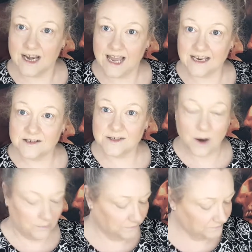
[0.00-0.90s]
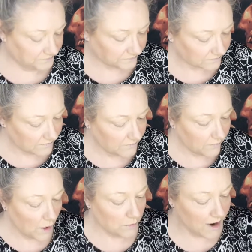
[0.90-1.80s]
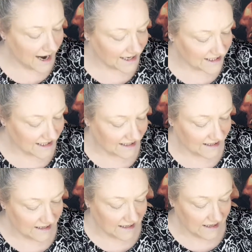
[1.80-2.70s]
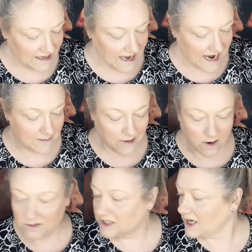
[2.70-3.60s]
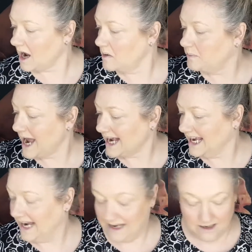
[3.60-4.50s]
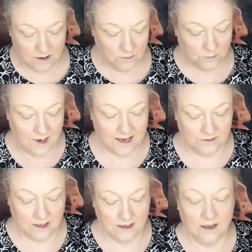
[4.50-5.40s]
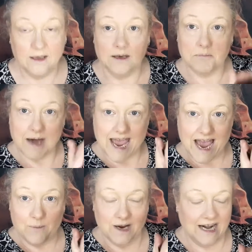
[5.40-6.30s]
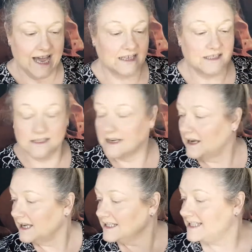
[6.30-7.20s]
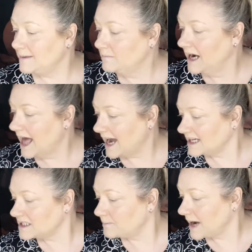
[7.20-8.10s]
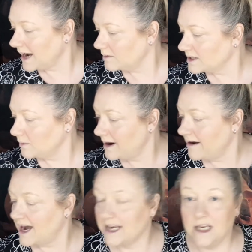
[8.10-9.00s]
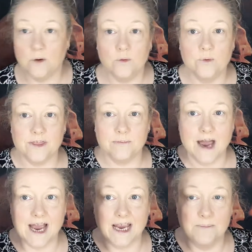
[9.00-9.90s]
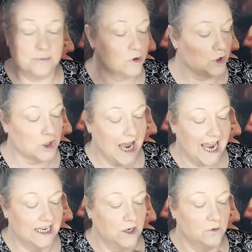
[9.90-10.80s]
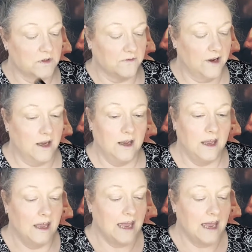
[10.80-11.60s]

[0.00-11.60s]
like so. All right, I am going to go back in with my Hourglass dim light powder. Where are you? With my brush I use for